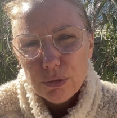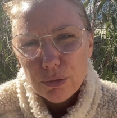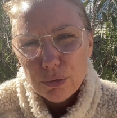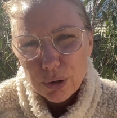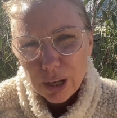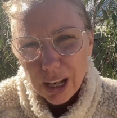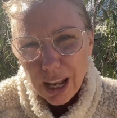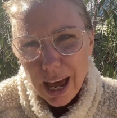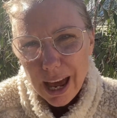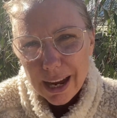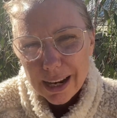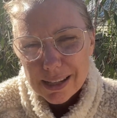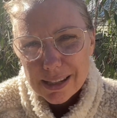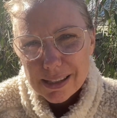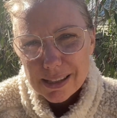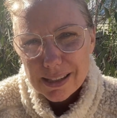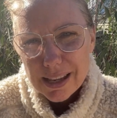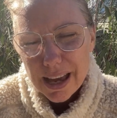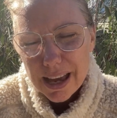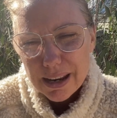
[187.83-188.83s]

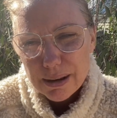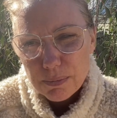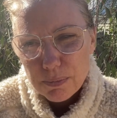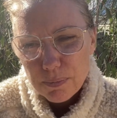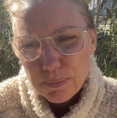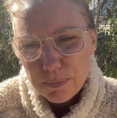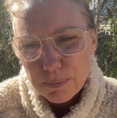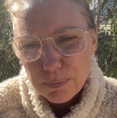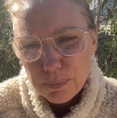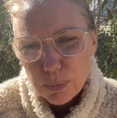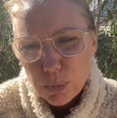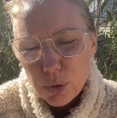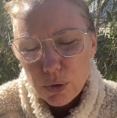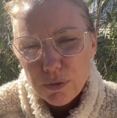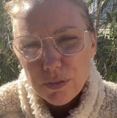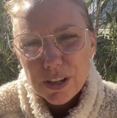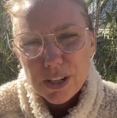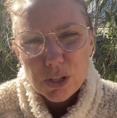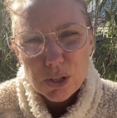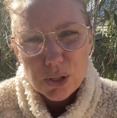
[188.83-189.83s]
relax and move
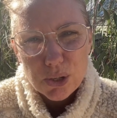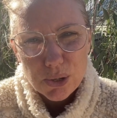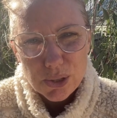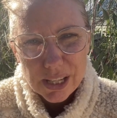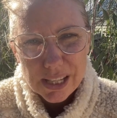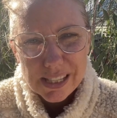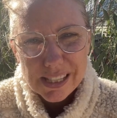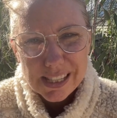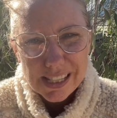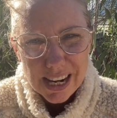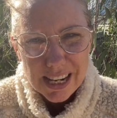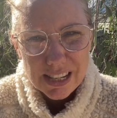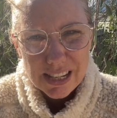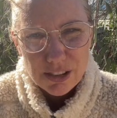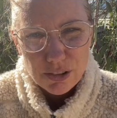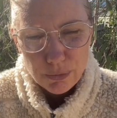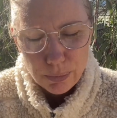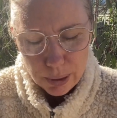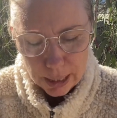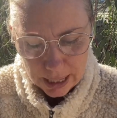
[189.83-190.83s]
into this state
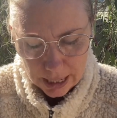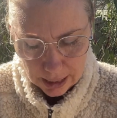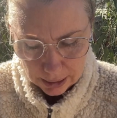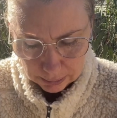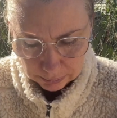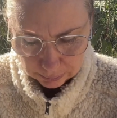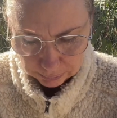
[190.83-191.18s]
of being.